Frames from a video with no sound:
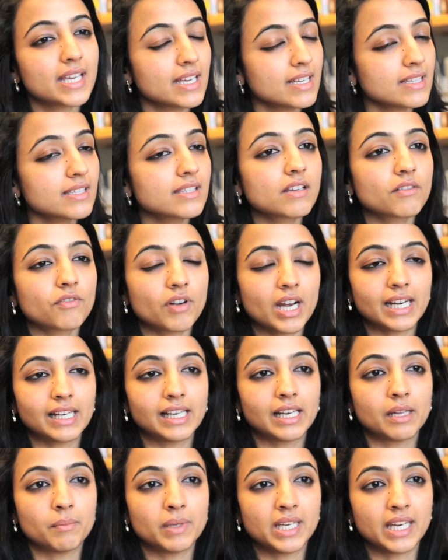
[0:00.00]
is the
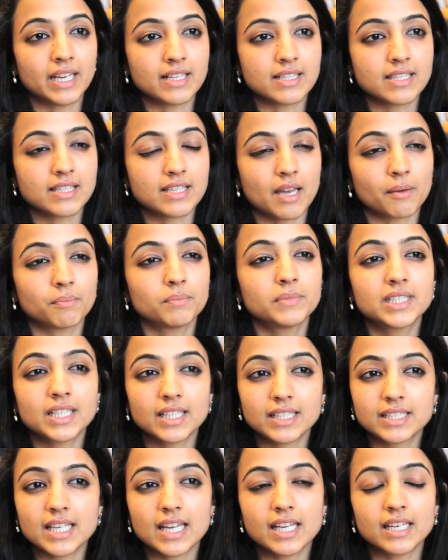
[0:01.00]
rate-limiting step
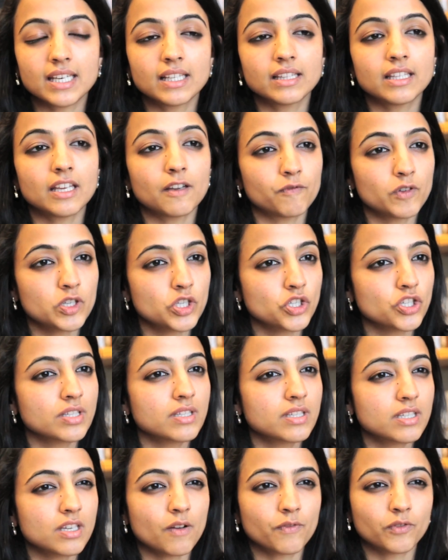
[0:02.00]
dictating the
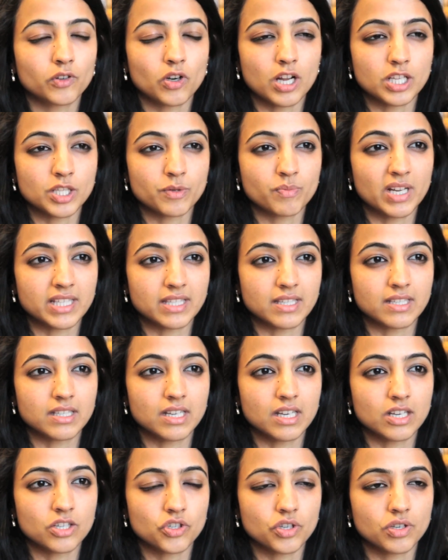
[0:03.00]
efficiency of
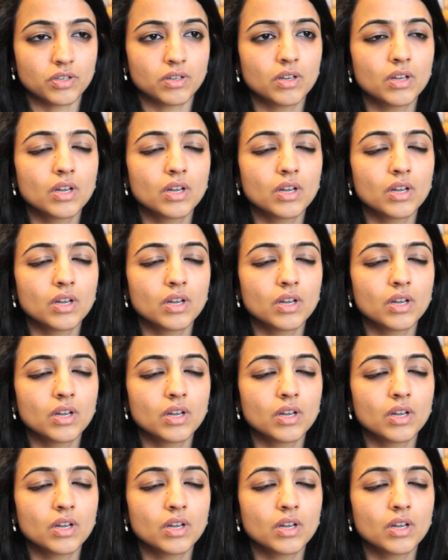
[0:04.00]
cross-presentation.